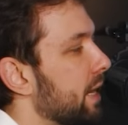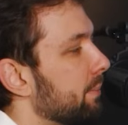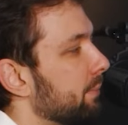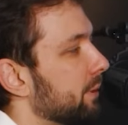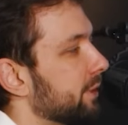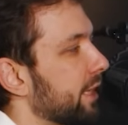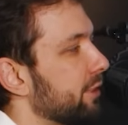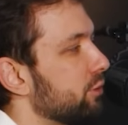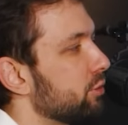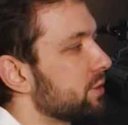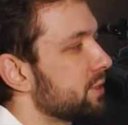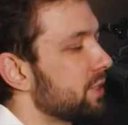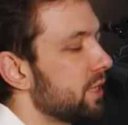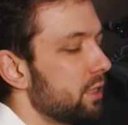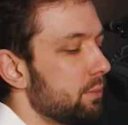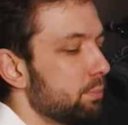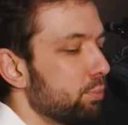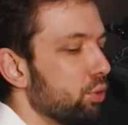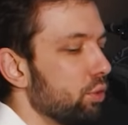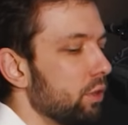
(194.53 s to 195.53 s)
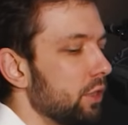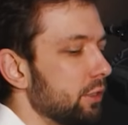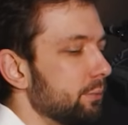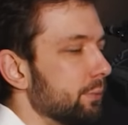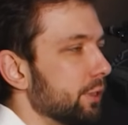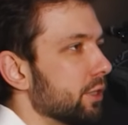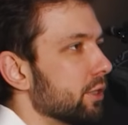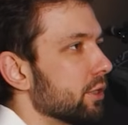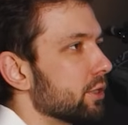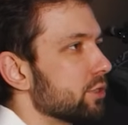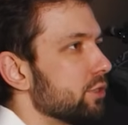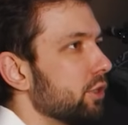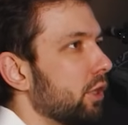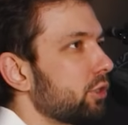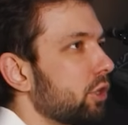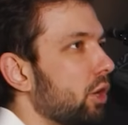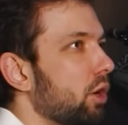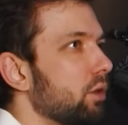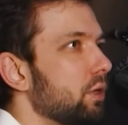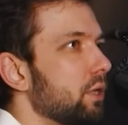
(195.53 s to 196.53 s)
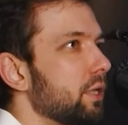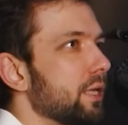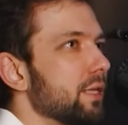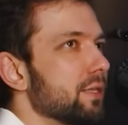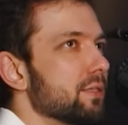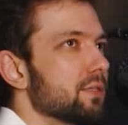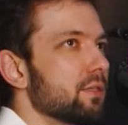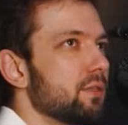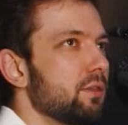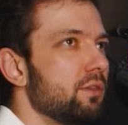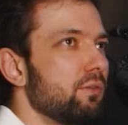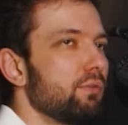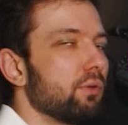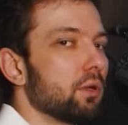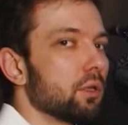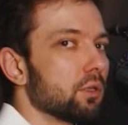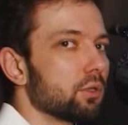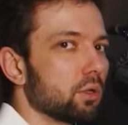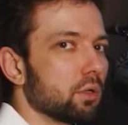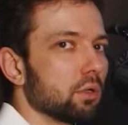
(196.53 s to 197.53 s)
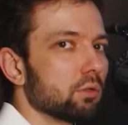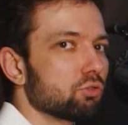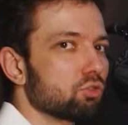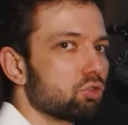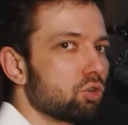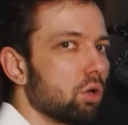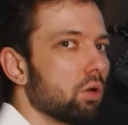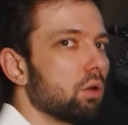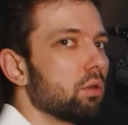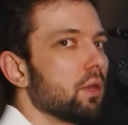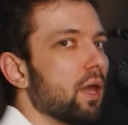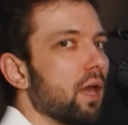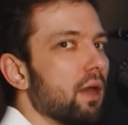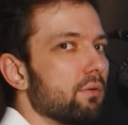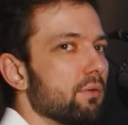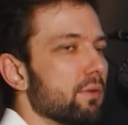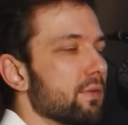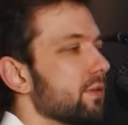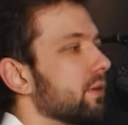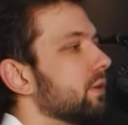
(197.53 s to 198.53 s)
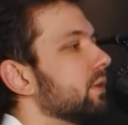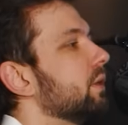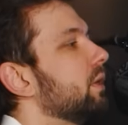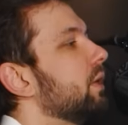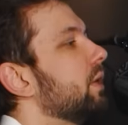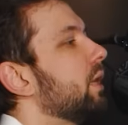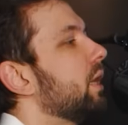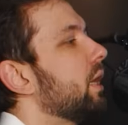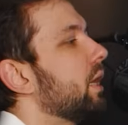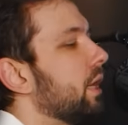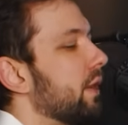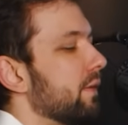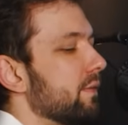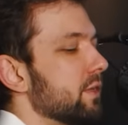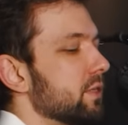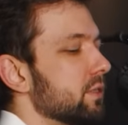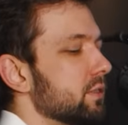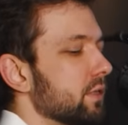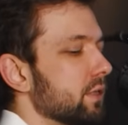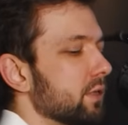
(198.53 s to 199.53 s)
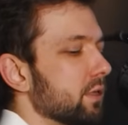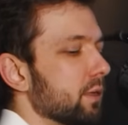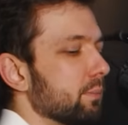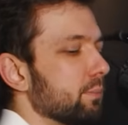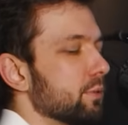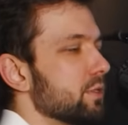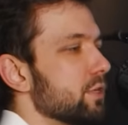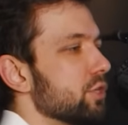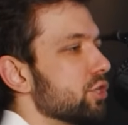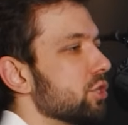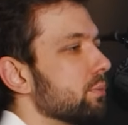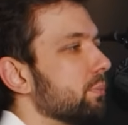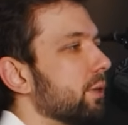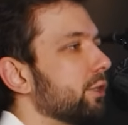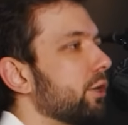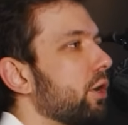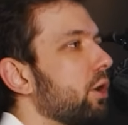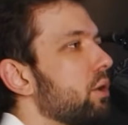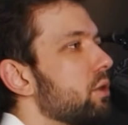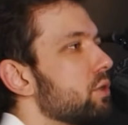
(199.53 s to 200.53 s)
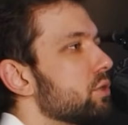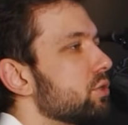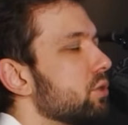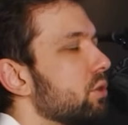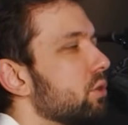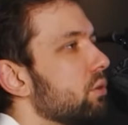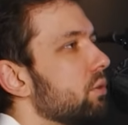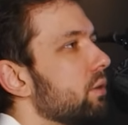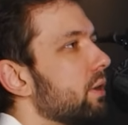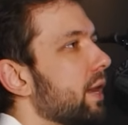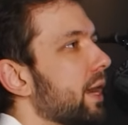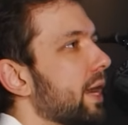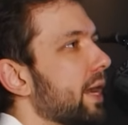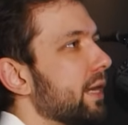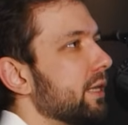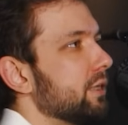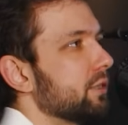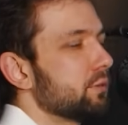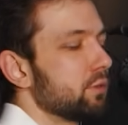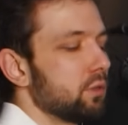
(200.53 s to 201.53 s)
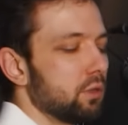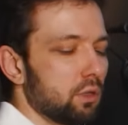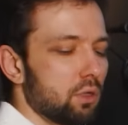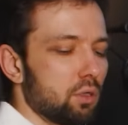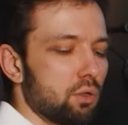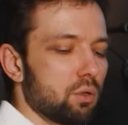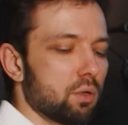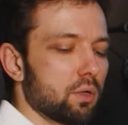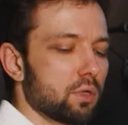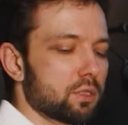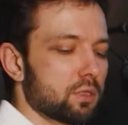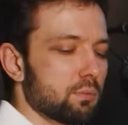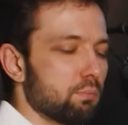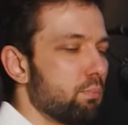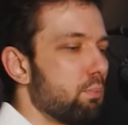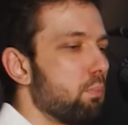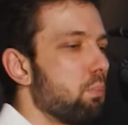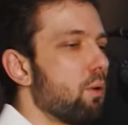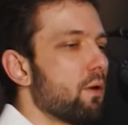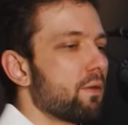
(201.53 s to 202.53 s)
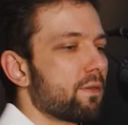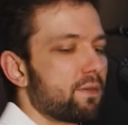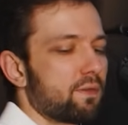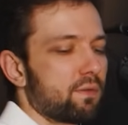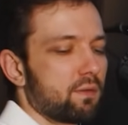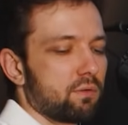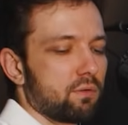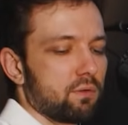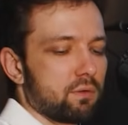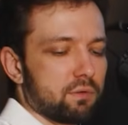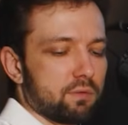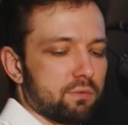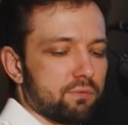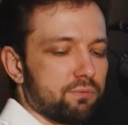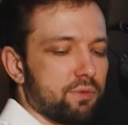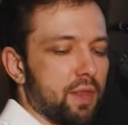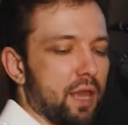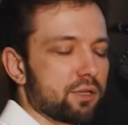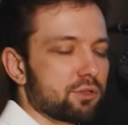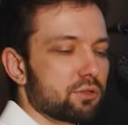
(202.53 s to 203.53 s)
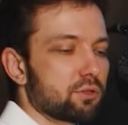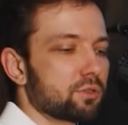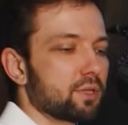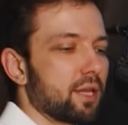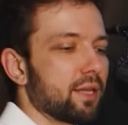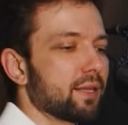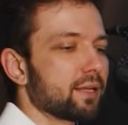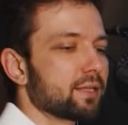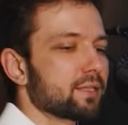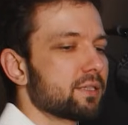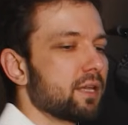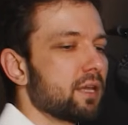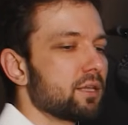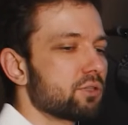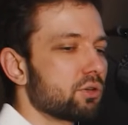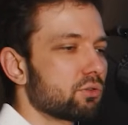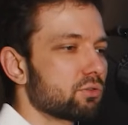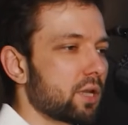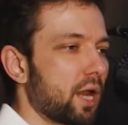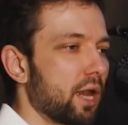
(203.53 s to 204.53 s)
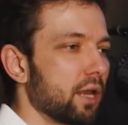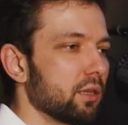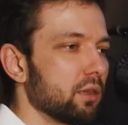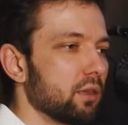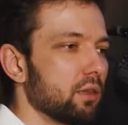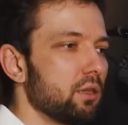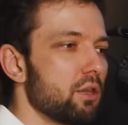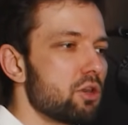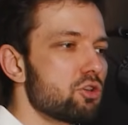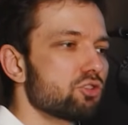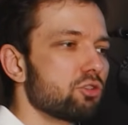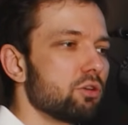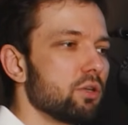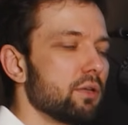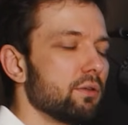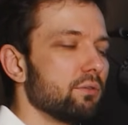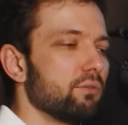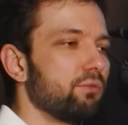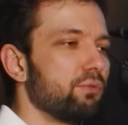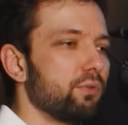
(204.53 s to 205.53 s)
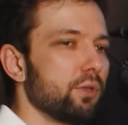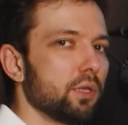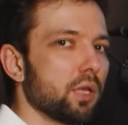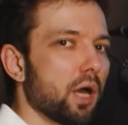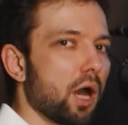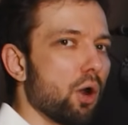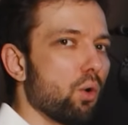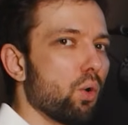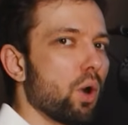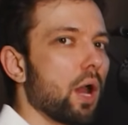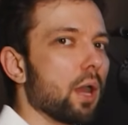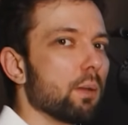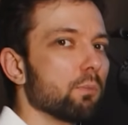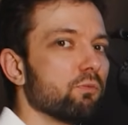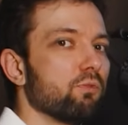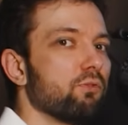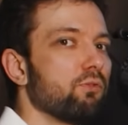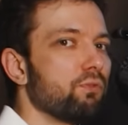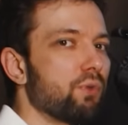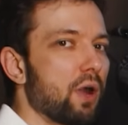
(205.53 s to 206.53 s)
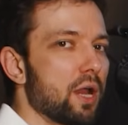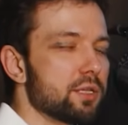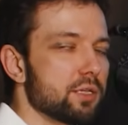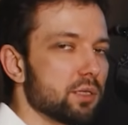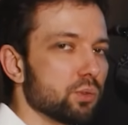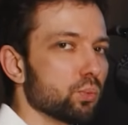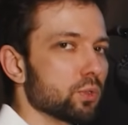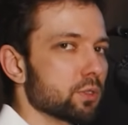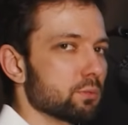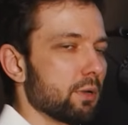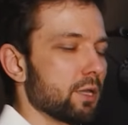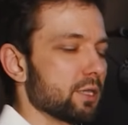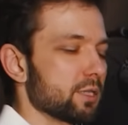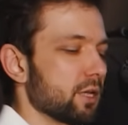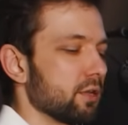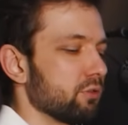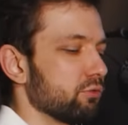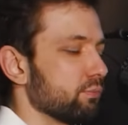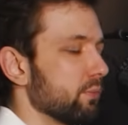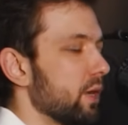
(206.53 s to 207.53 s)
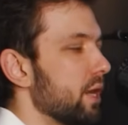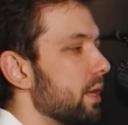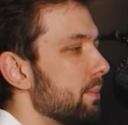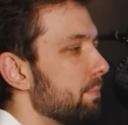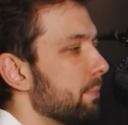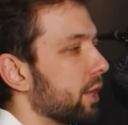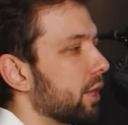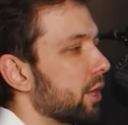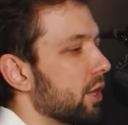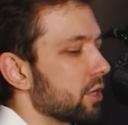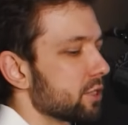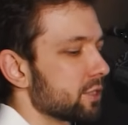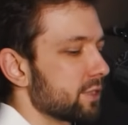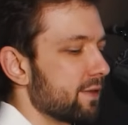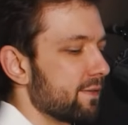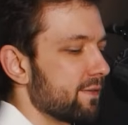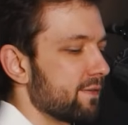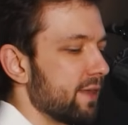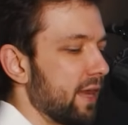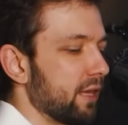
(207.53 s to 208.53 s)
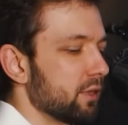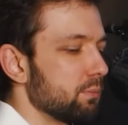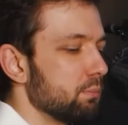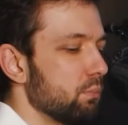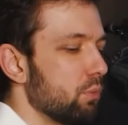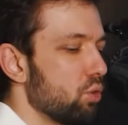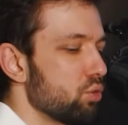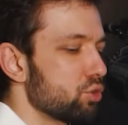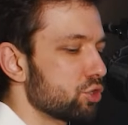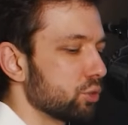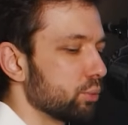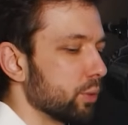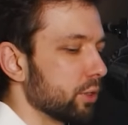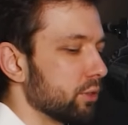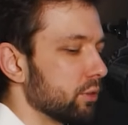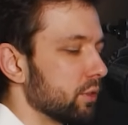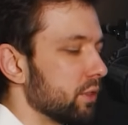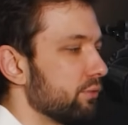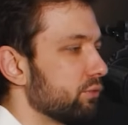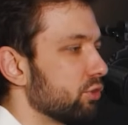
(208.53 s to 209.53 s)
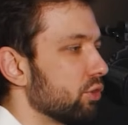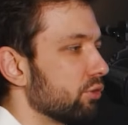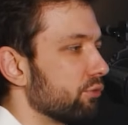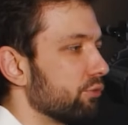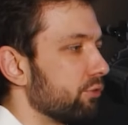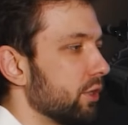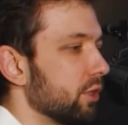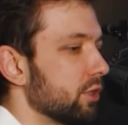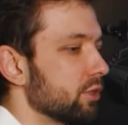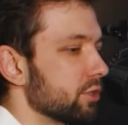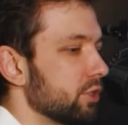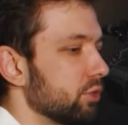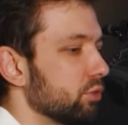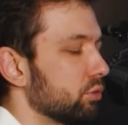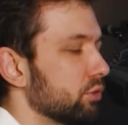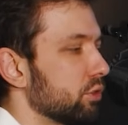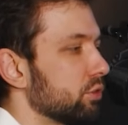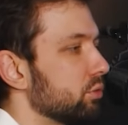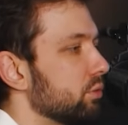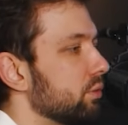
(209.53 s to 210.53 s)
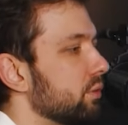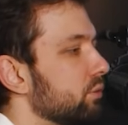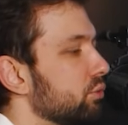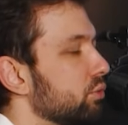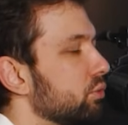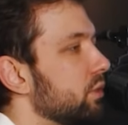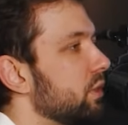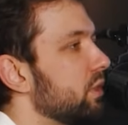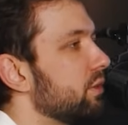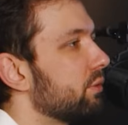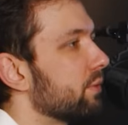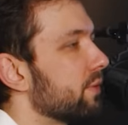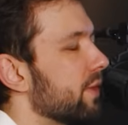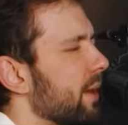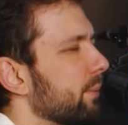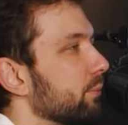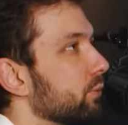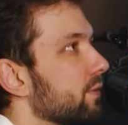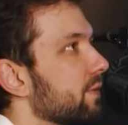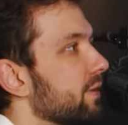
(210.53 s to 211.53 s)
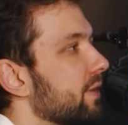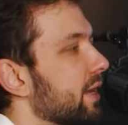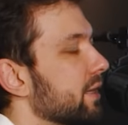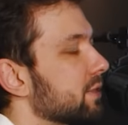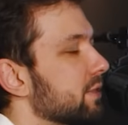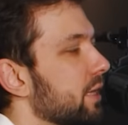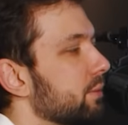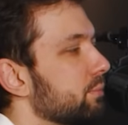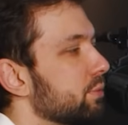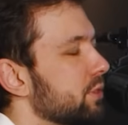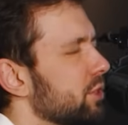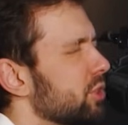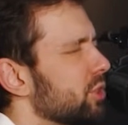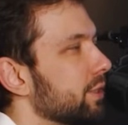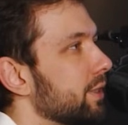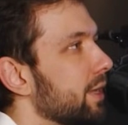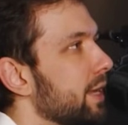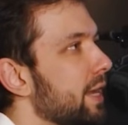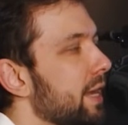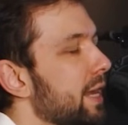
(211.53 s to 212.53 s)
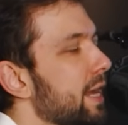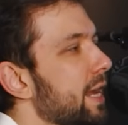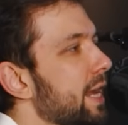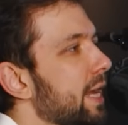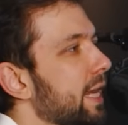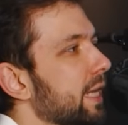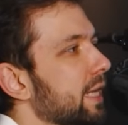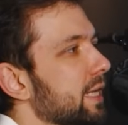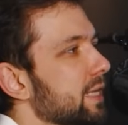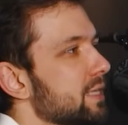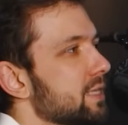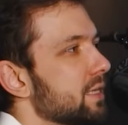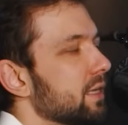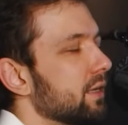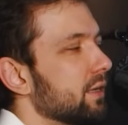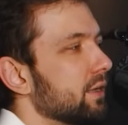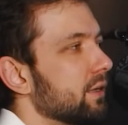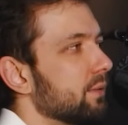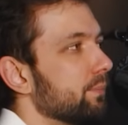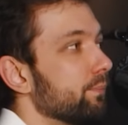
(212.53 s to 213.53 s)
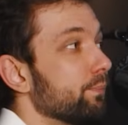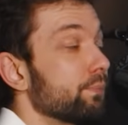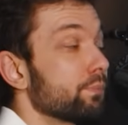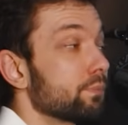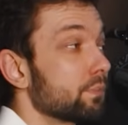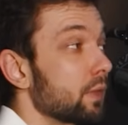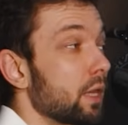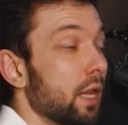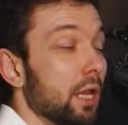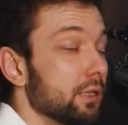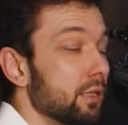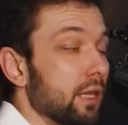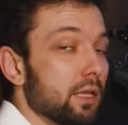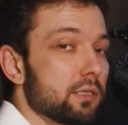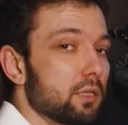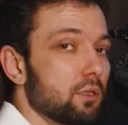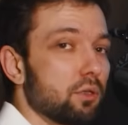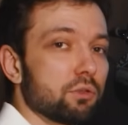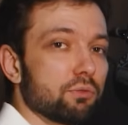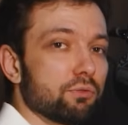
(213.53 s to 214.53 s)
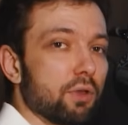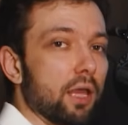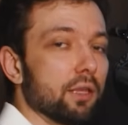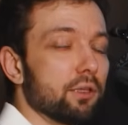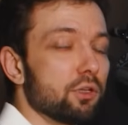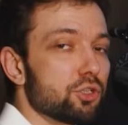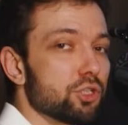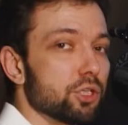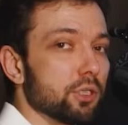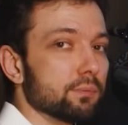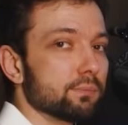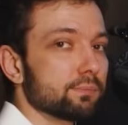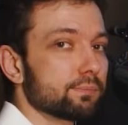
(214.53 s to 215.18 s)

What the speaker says: But I don't see any point, because not only it's difficult to control everything in this position, but also it loads both flexors and extensors. I literally feel how I'm fighting with myself, because that motion when you lift your fingers in order to deliver them to the next hand position is it takes a lot of energy.